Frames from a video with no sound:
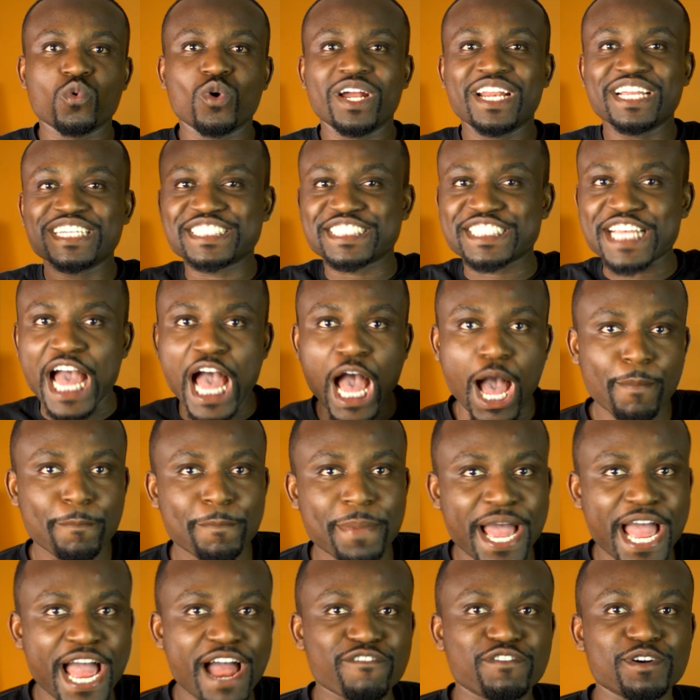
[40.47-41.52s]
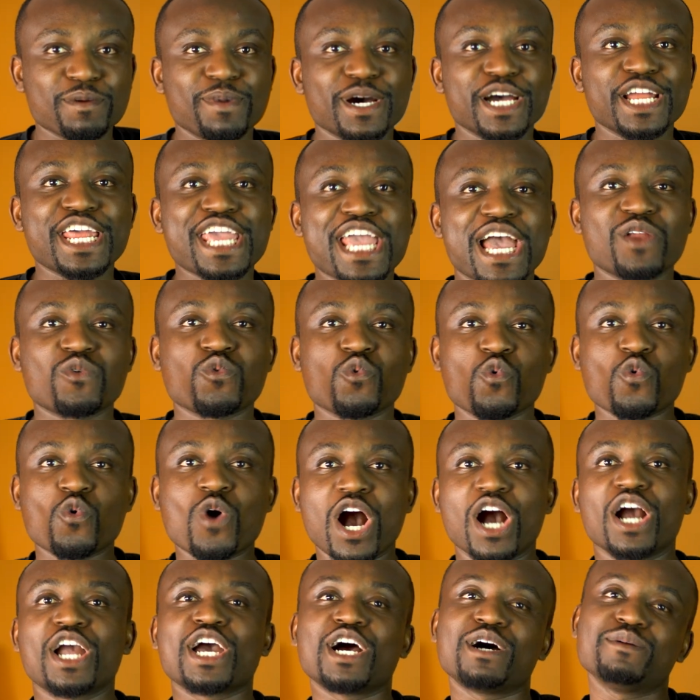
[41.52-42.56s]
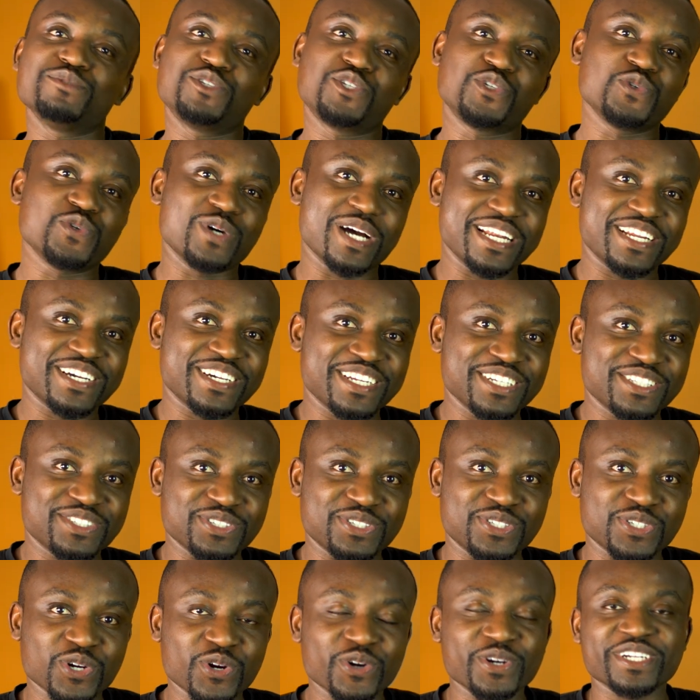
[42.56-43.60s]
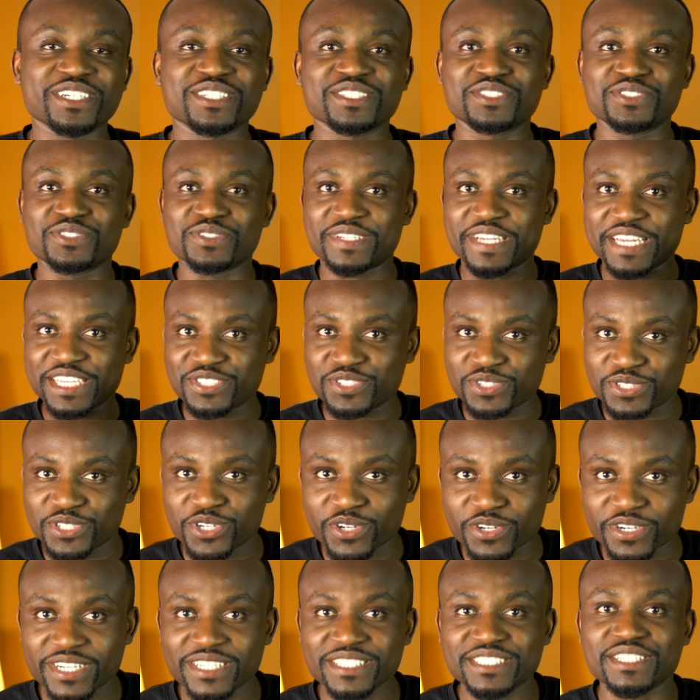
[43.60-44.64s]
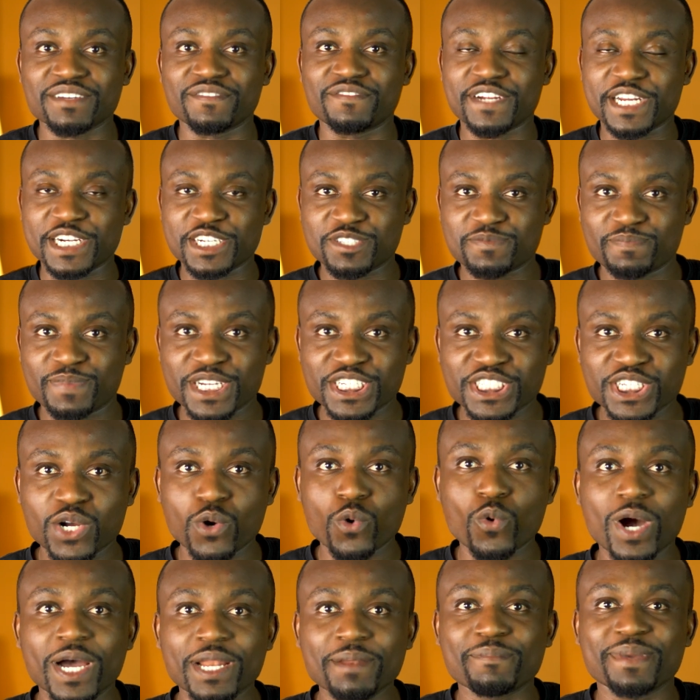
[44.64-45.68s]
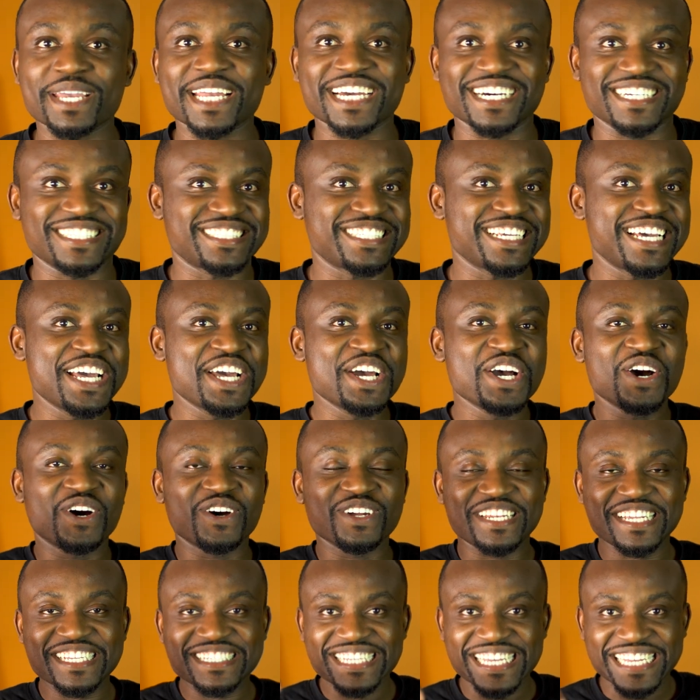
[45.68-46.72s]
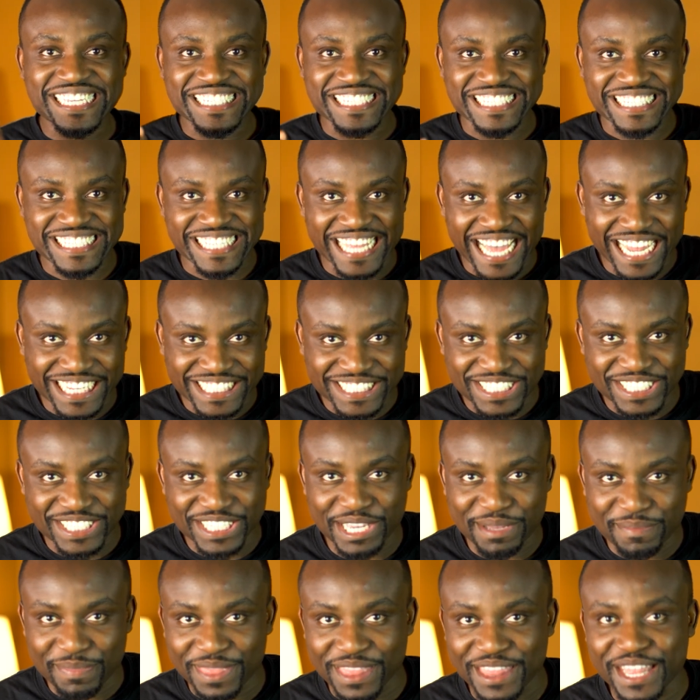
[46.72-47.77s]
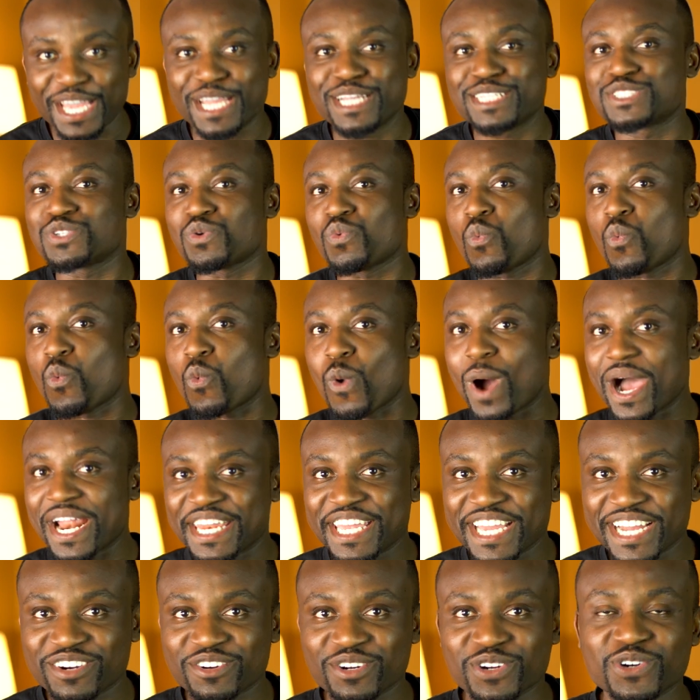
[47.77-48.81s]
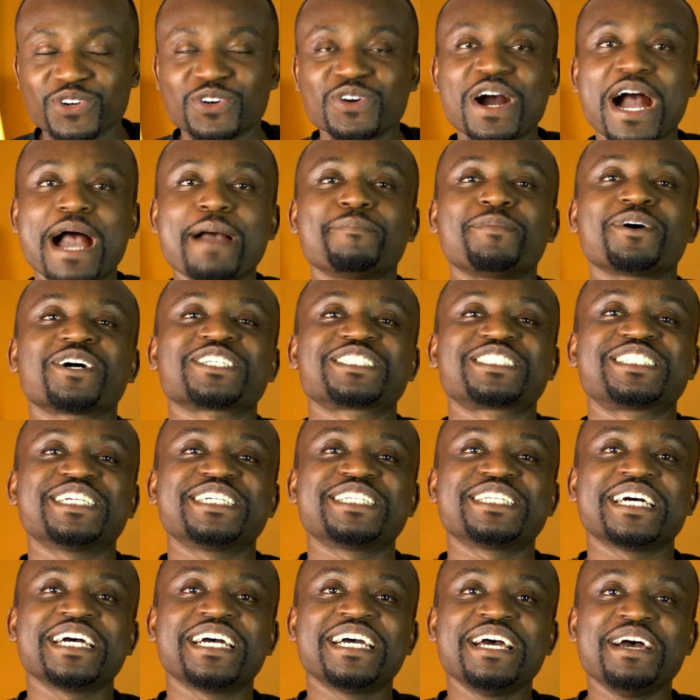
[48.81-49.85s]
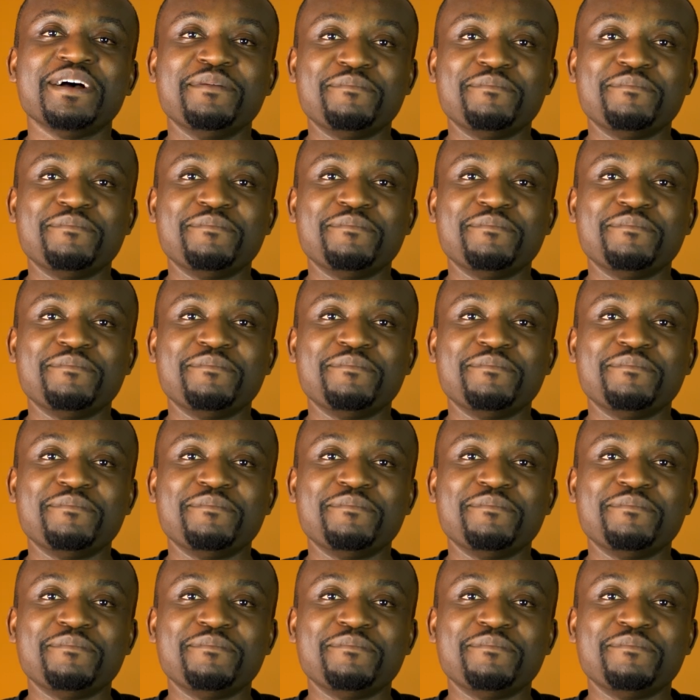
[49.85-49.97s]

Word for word: What is up everybody and welcome to another tutorial. Today's tutorial is a very special one because on this exact same date one year ago, I posted